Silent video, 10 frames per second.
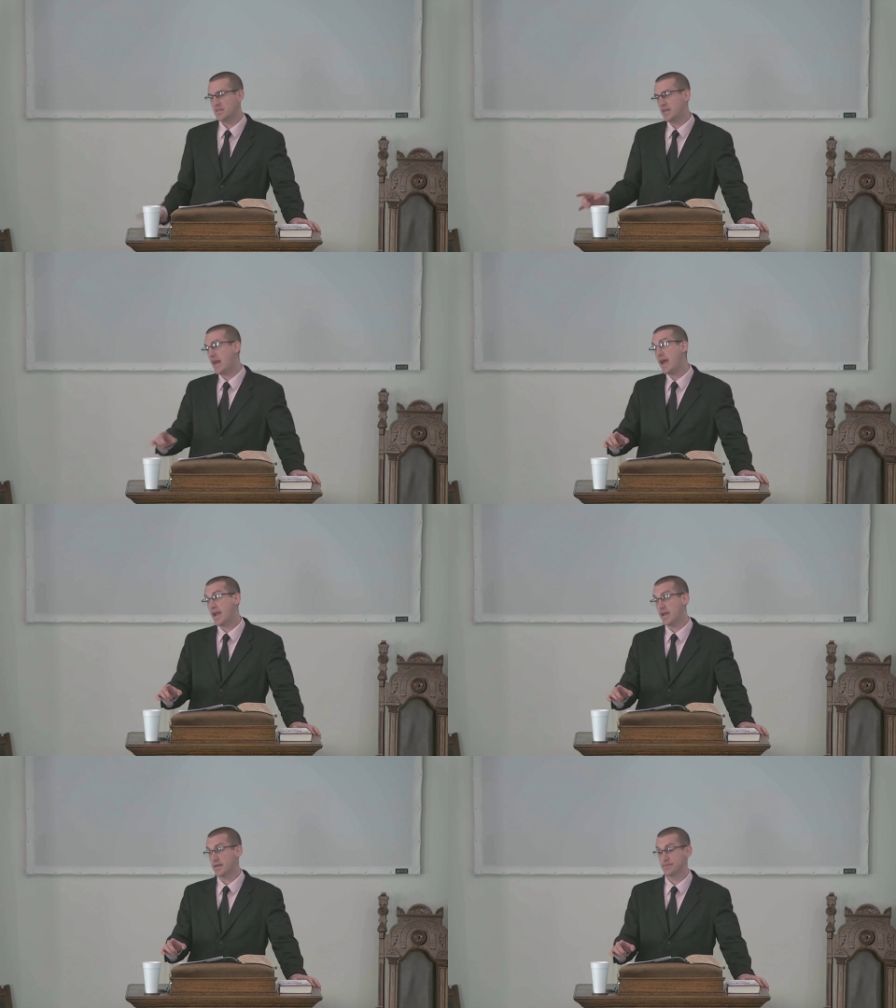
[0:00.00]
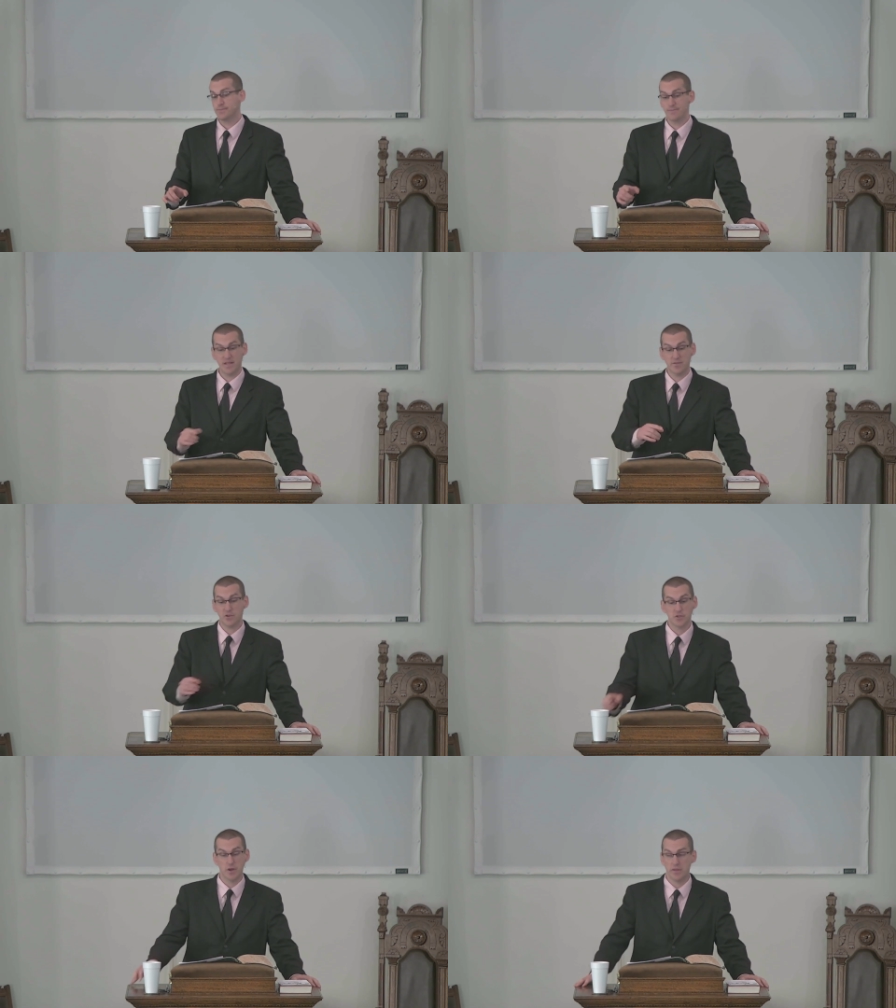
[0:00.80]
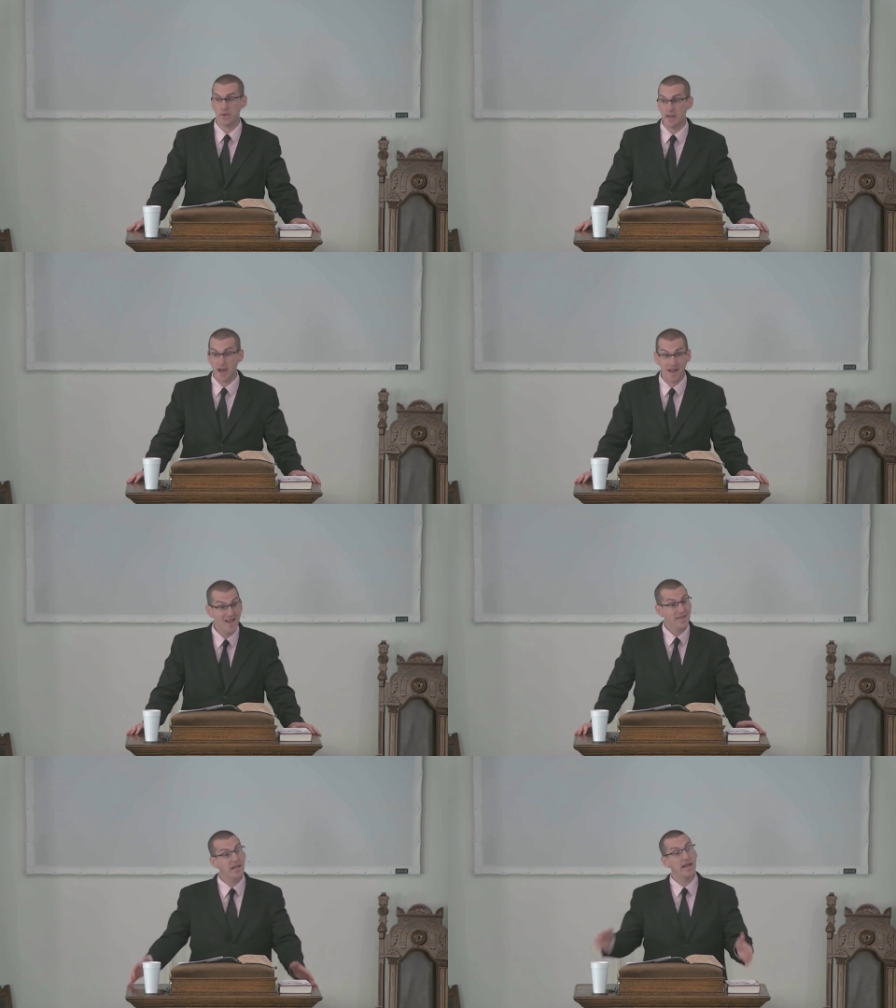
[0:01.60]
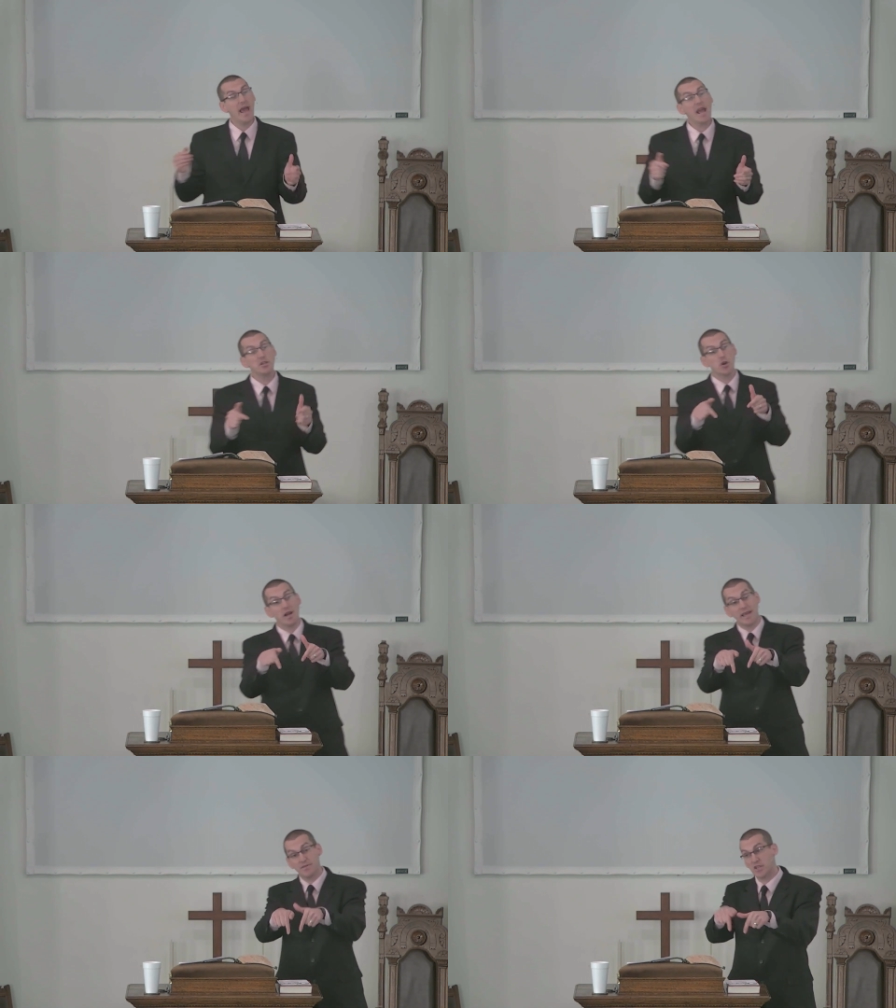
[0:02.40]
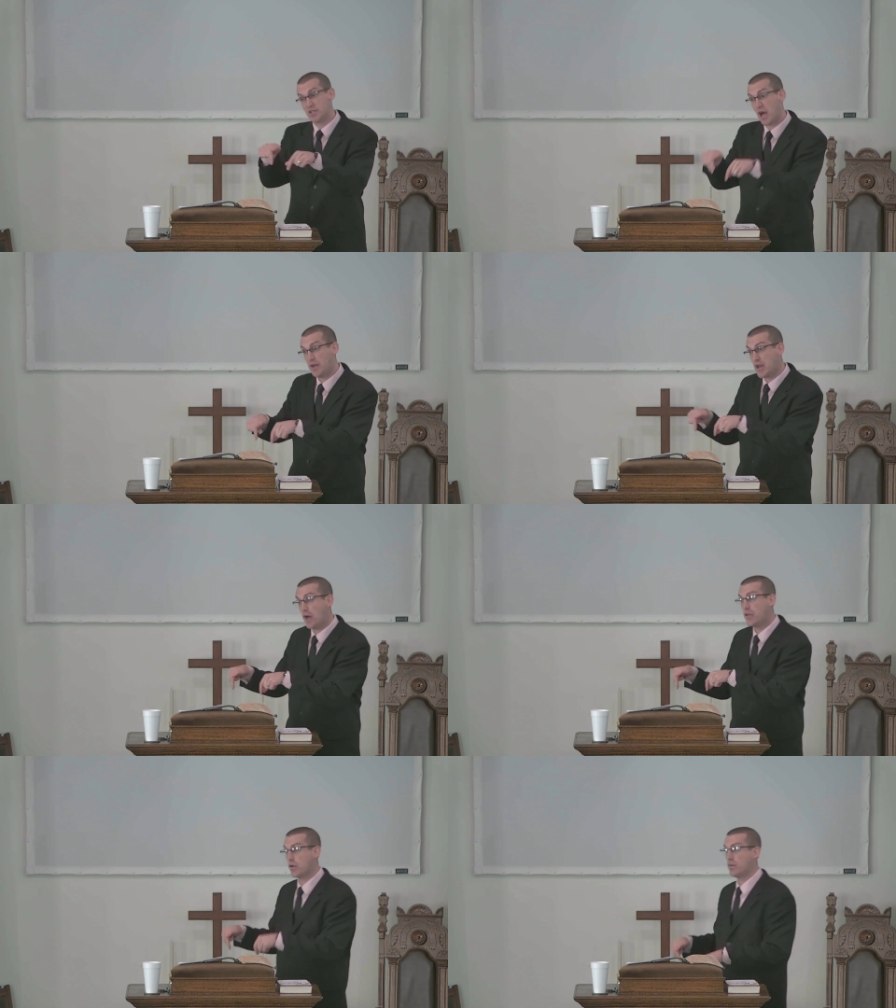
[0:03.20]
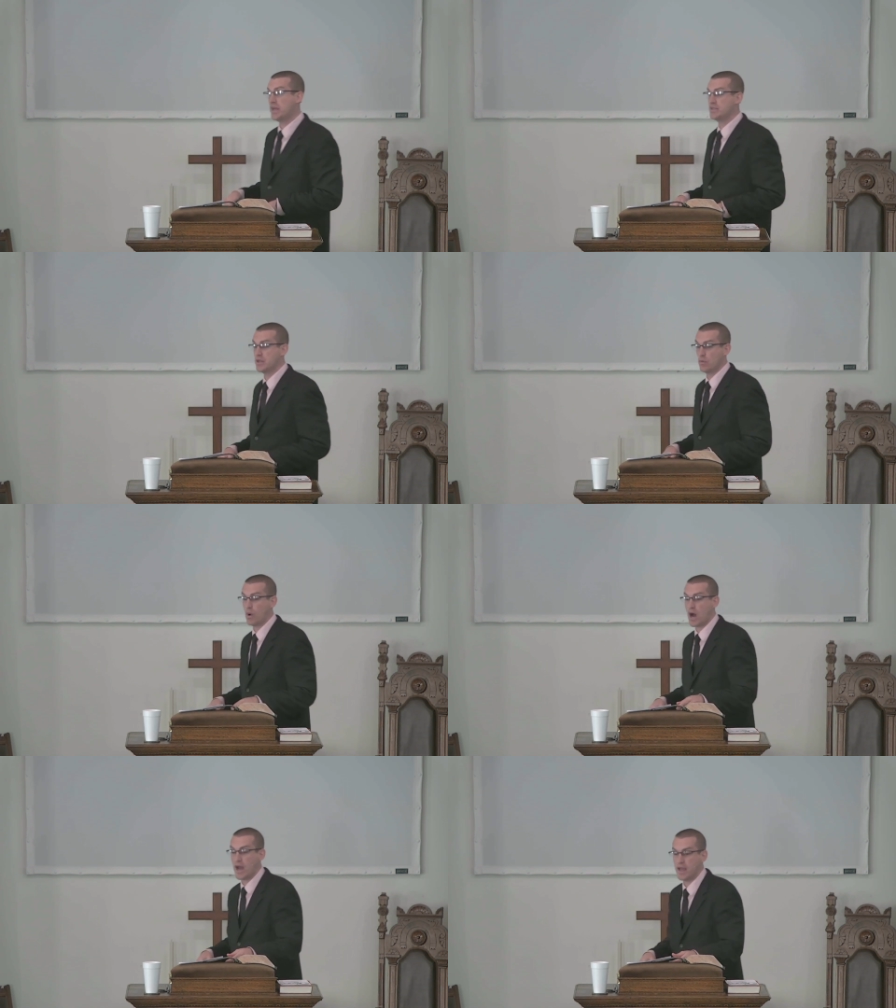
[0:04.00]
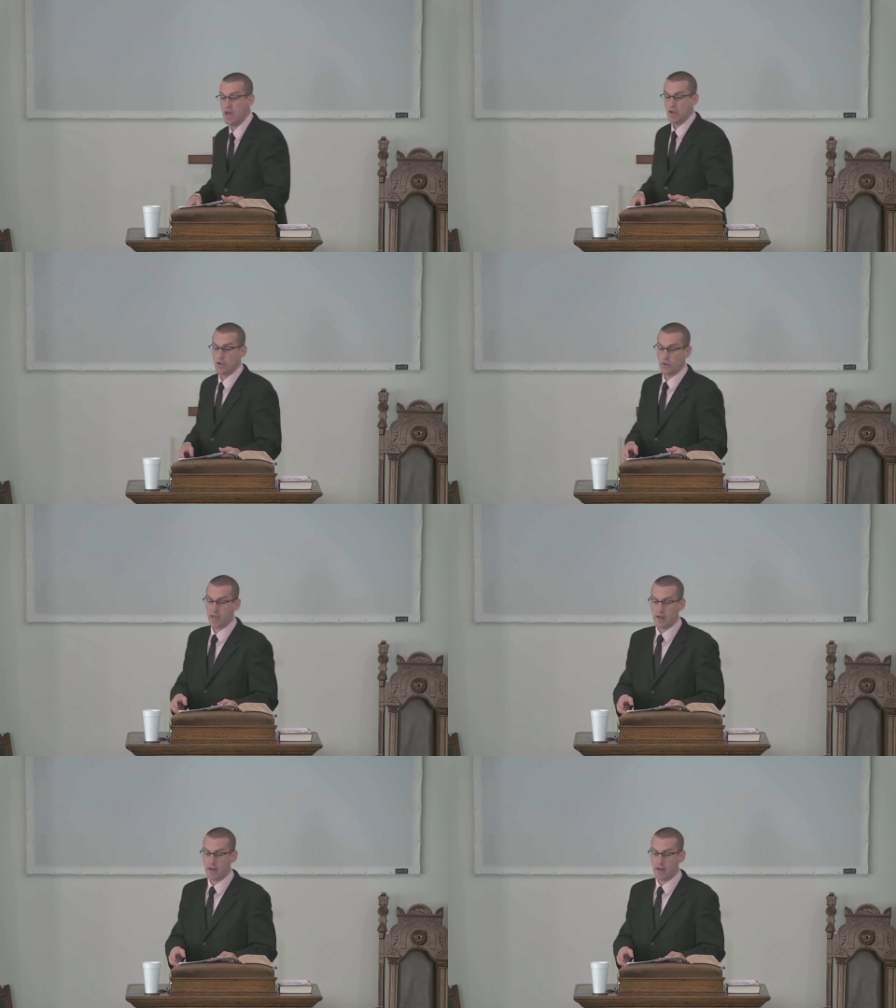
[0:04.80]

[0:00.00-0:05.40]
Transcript: But today, that's 1 John 3 9. Today, John gives us another reason why you